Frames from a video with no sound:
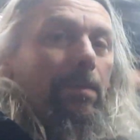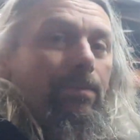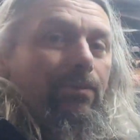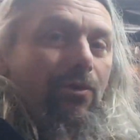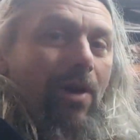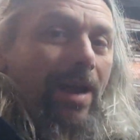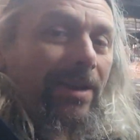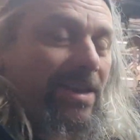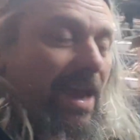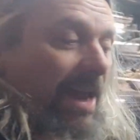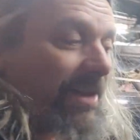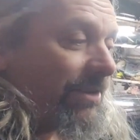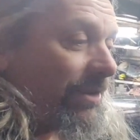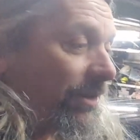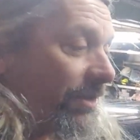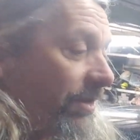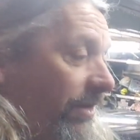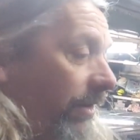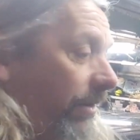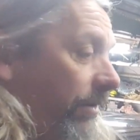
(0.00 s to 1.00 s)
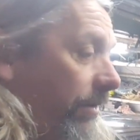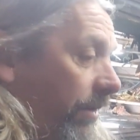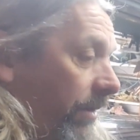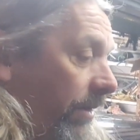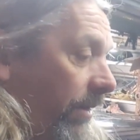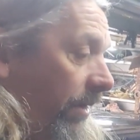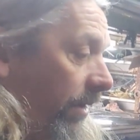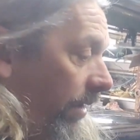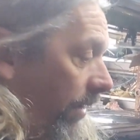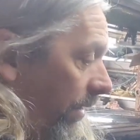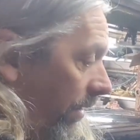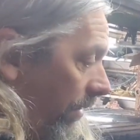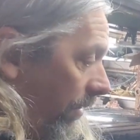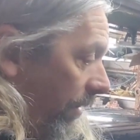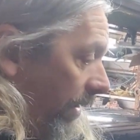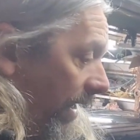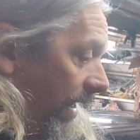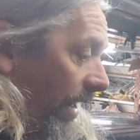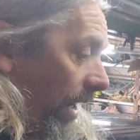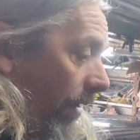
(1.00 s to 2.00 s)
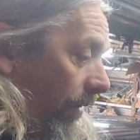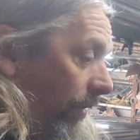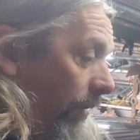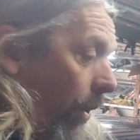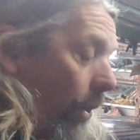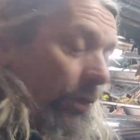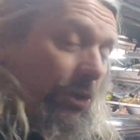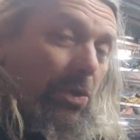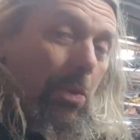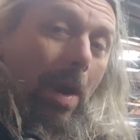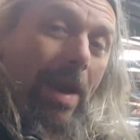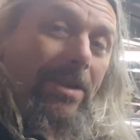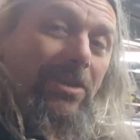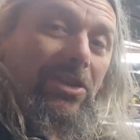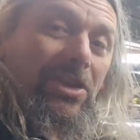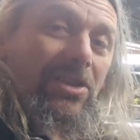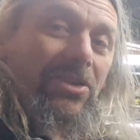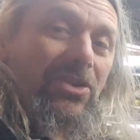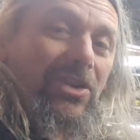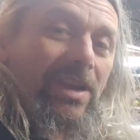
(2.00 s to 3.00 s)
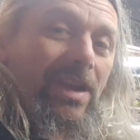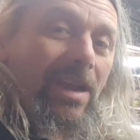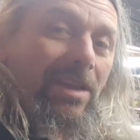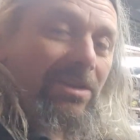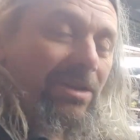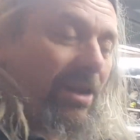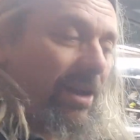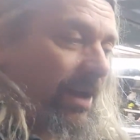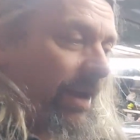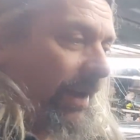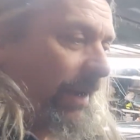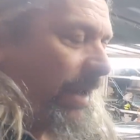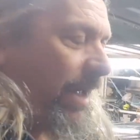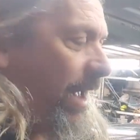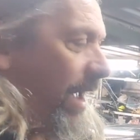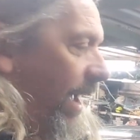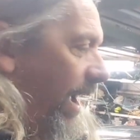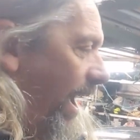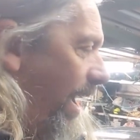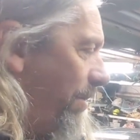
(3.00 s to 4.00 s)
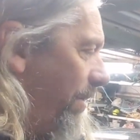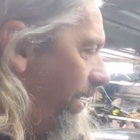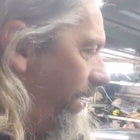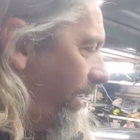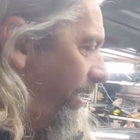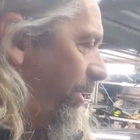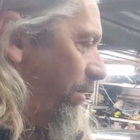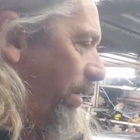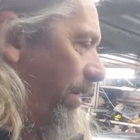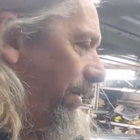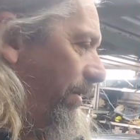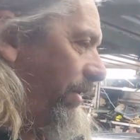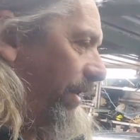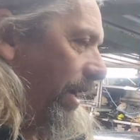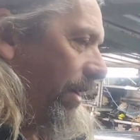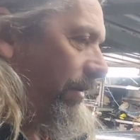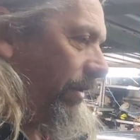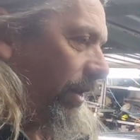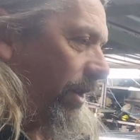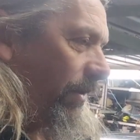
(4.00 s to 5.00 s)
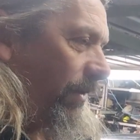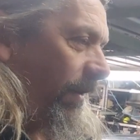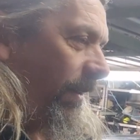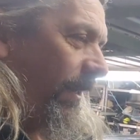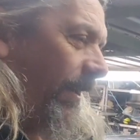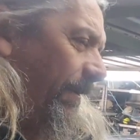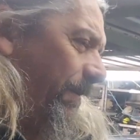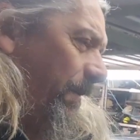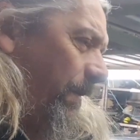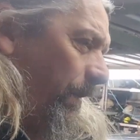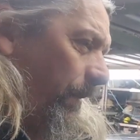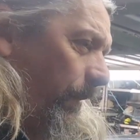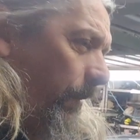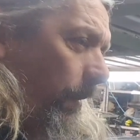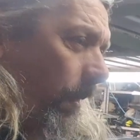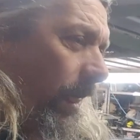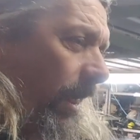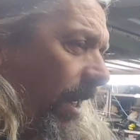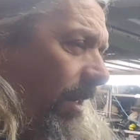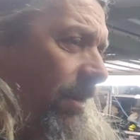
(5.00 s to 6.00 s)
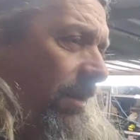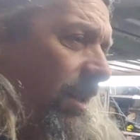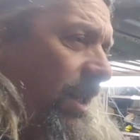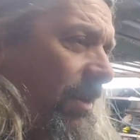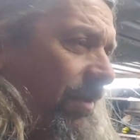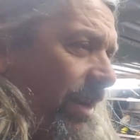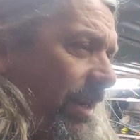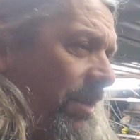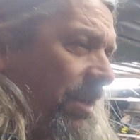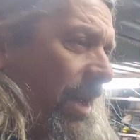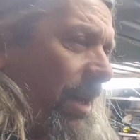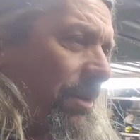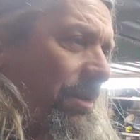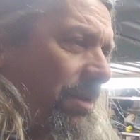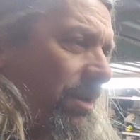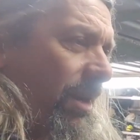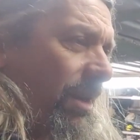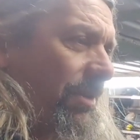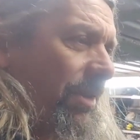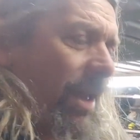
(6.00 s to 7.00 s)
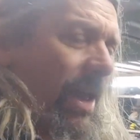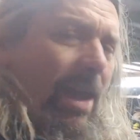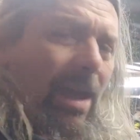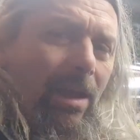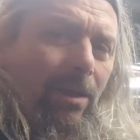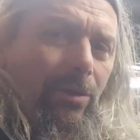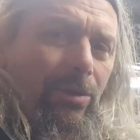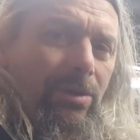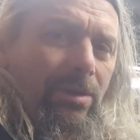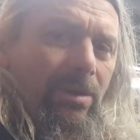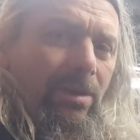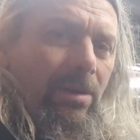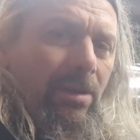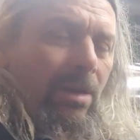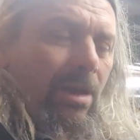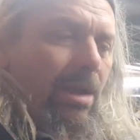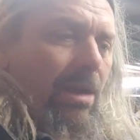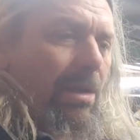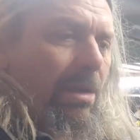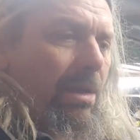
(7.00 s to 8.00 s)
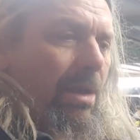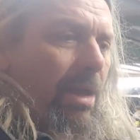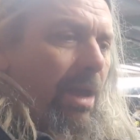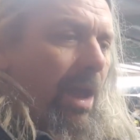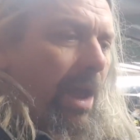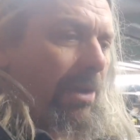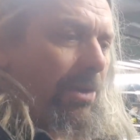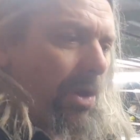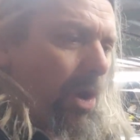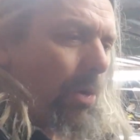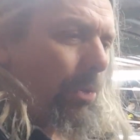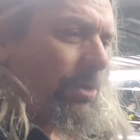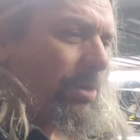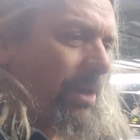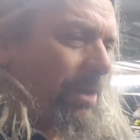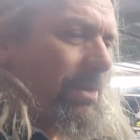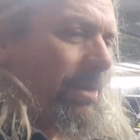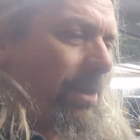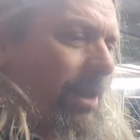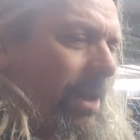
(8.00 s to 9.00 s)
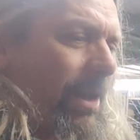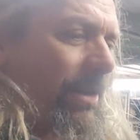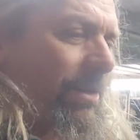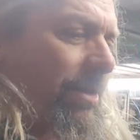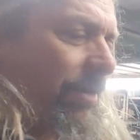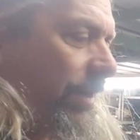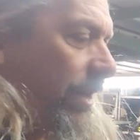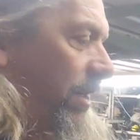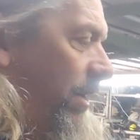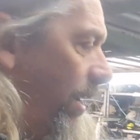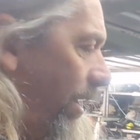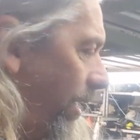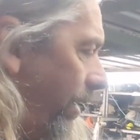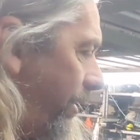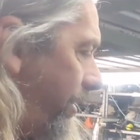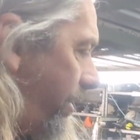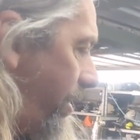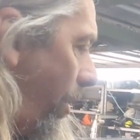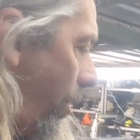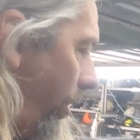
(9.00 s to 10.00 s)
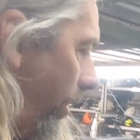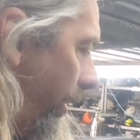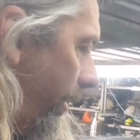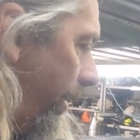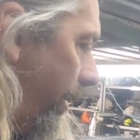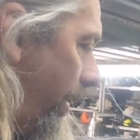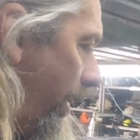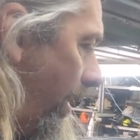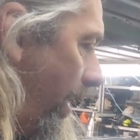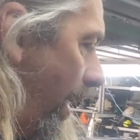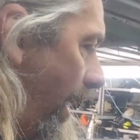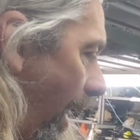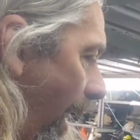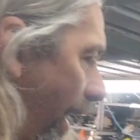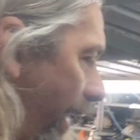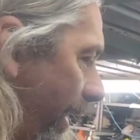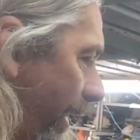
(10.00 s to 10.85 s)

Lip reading: Brett Anderson, the 420 GSI, I'm a little bit fearful of leaving it outside the house. I know what it's like to have a car stolen, and a